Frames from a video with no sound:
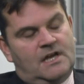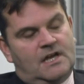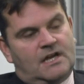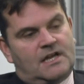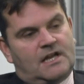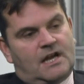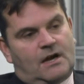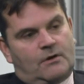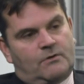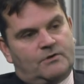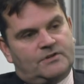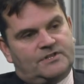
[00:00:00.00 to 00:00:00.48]

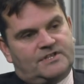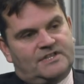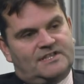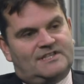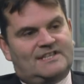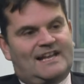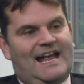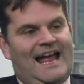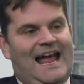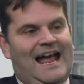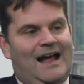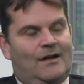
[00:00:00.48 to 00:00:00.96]

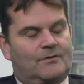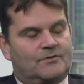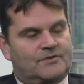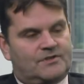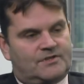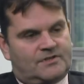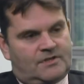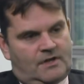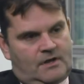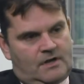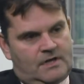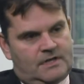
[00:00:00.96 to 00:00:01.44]
currencies
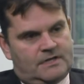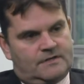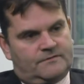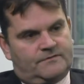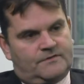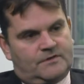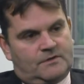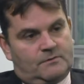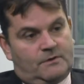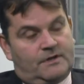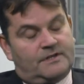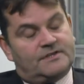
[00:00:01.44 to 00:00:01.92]
outside of
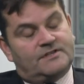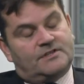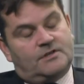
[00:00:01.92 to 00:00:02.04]
the US.